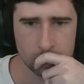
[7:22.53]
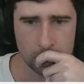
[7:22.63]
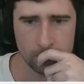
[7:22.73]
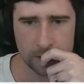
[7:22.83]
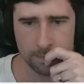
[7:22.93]

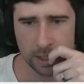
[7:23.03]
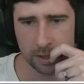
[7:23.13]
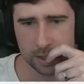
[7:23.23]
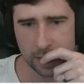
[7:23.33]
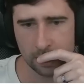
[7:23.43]
and we can play
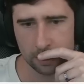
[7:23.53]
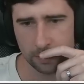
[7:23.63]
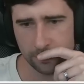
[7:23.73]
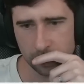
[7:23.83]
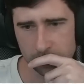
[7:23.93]
this out on the
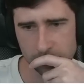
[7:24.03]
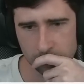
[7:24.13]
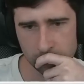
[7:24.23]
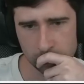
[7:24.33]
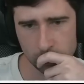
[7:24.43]
final
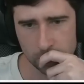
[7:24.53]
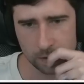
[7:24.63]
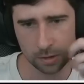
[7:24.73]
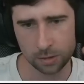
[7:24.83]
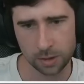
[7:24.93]
turn as
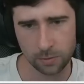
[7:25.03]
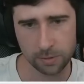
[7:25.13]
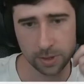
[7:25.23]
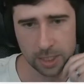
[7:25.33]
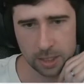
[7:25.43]
well with
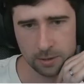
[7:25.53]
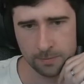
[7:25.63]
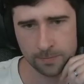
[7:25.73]
Blade.